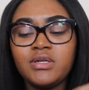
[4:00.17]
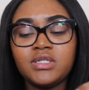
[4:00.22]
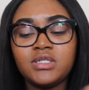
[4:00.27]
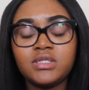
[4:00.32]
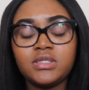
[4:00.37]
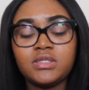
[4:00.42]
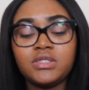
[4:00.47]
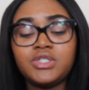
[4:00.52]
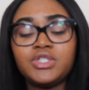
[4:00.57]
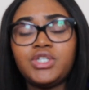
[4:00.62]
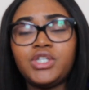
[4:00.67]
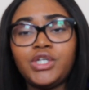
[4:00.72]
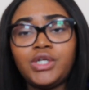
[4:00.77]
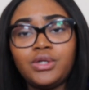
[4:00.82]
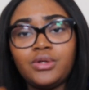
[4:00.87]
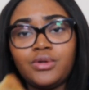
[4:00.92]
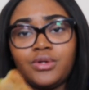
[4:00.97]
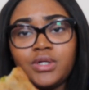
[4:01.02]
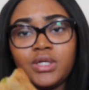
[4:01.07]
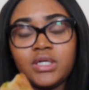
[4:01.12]
should
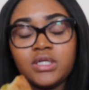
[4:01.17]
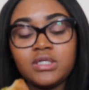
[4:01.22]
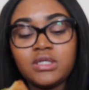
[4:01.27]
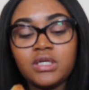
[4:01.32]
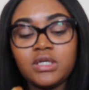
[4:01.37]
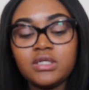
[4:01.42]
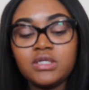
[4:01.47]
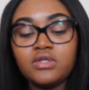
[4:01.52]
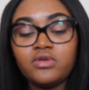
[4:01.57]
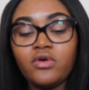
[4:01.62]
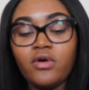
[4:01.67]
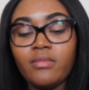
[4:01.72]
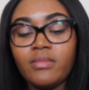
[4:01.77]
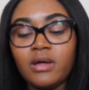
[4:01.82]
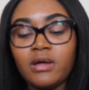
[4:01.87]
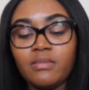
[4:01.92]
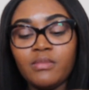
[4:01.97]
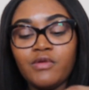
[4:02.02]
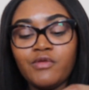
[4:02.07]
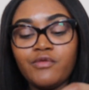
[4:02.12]
chill on this because it's going to
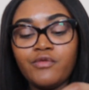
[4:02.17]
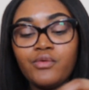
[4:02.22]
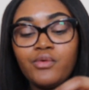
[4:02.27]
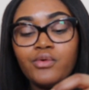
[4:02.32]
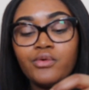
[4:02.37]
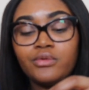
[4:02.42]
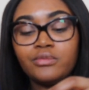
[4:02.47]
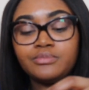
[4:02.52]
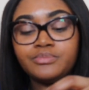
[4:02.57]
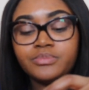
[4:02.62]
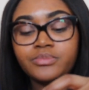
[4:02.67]
make me full.